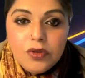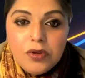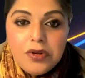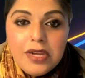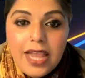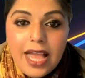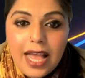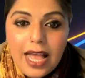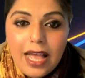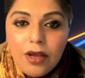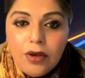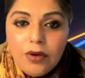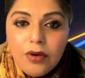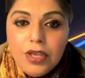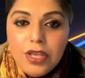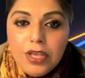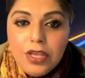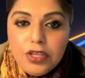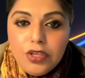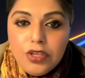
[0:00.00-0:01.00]
So
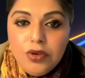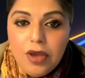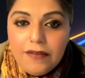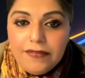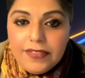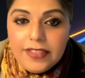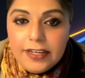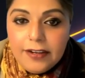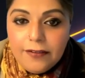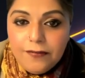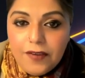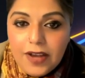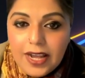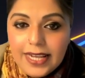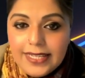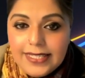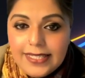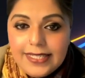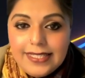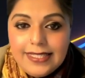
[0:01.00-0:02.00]
now you have the
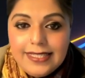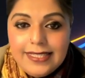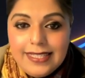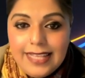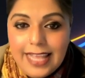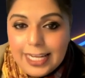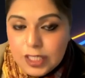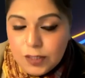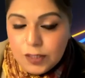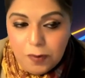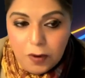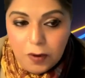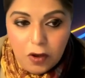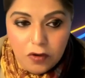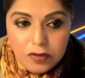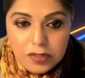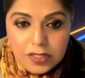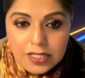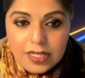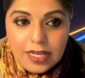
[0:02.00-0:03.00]
device
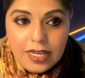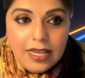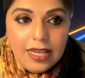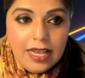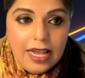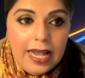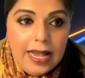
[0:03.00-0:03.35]
exposed.